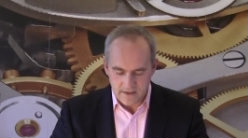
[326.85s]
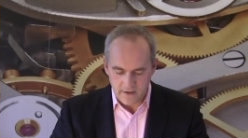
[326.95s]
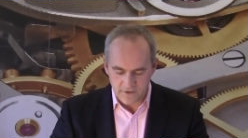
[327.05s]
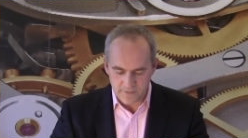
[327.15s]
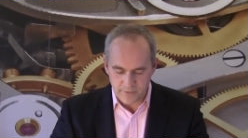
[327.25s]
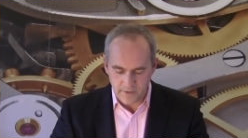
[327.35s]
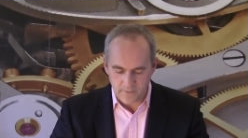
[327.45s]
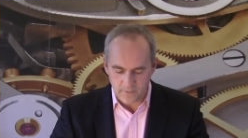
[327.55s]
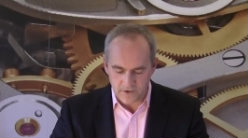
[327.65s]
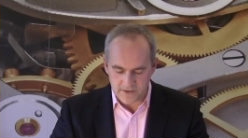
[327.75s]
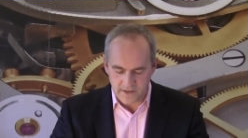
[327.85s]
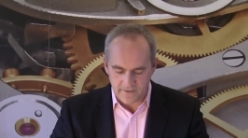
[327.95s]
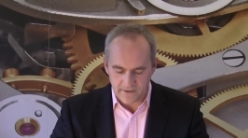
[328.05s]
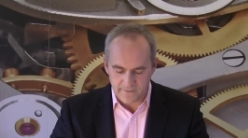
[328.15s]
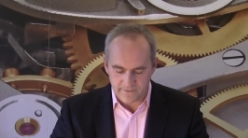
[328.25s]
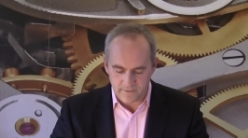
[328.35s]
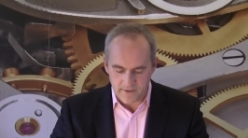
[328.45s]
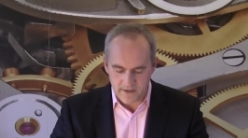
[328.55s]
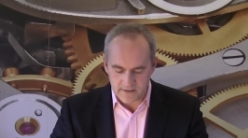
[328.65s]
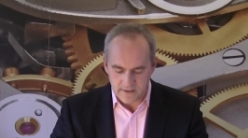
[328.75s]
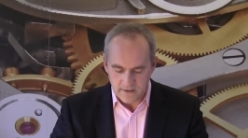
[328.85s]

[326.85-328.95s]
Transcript: I'll just pop the watch down there for a minute.